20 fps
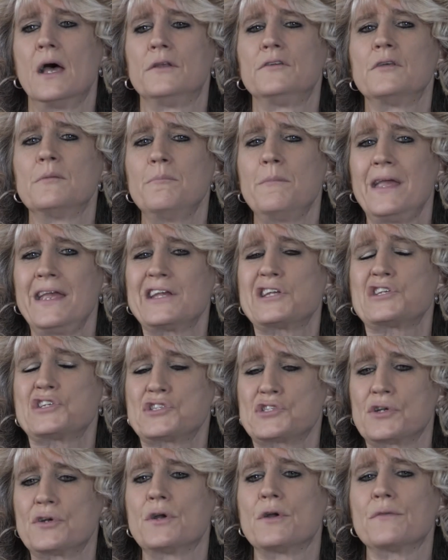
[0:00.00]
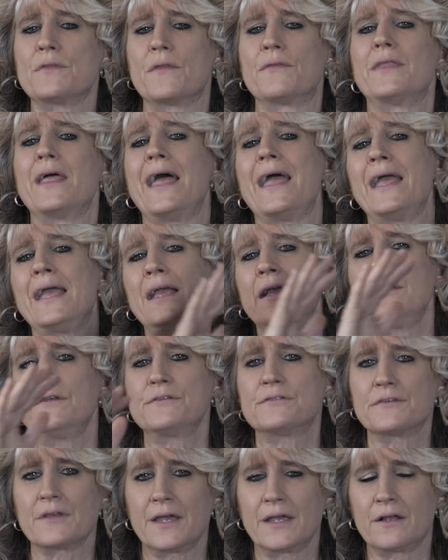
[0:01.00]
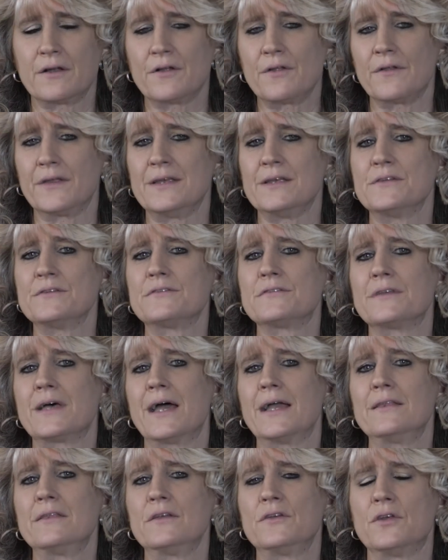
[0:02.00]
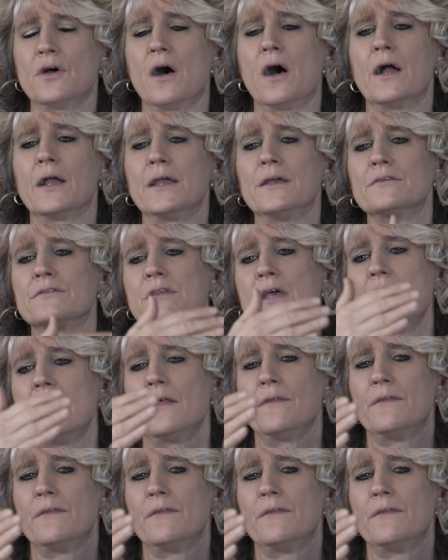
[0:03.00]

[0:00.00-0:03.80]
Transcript: to make sure that the egg cycle inside the dog is